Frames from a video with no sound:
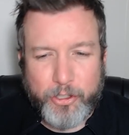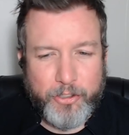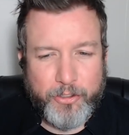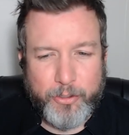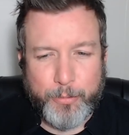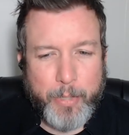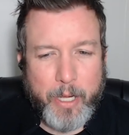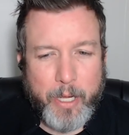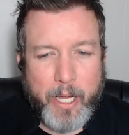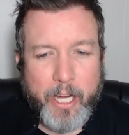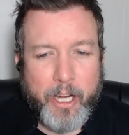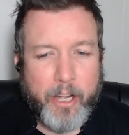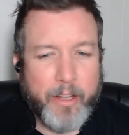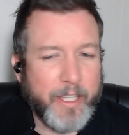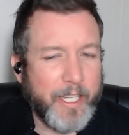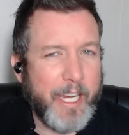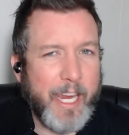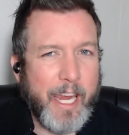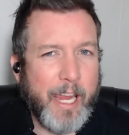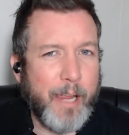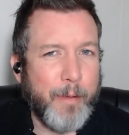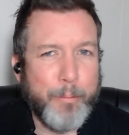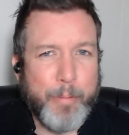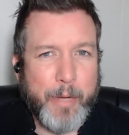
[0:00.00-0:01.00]
she should buy on the
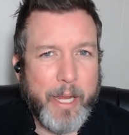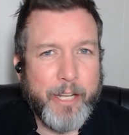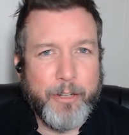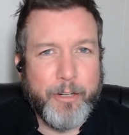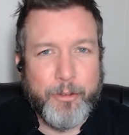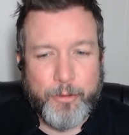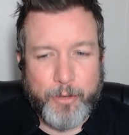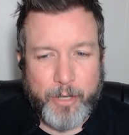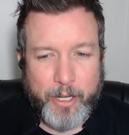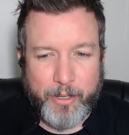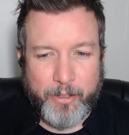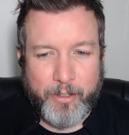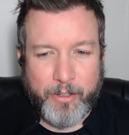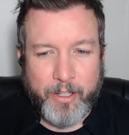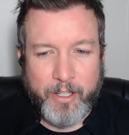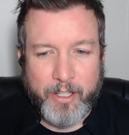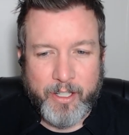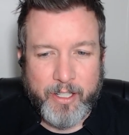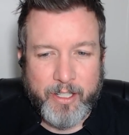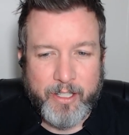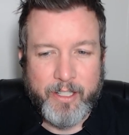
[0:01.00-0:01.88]
campaign trail?